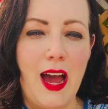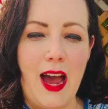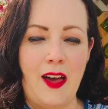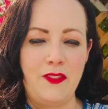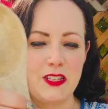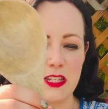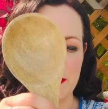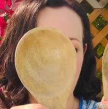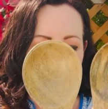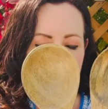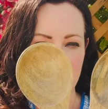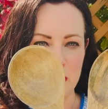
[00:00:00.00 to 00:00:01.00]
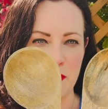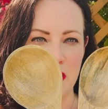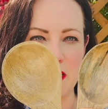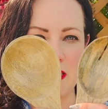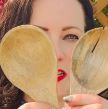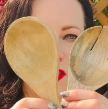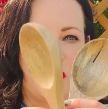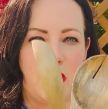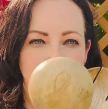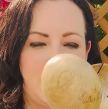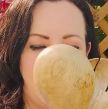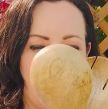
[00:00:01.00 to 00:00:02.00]
and this is perfect because these are going to
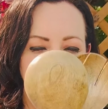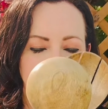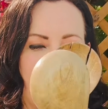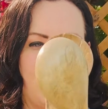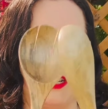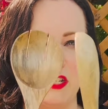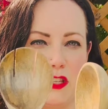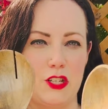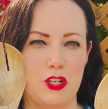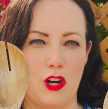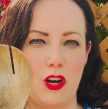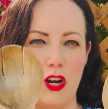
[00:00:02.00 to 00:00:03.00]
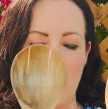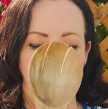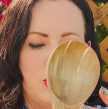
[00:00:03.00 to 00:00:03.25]
be stuck down into the dirt.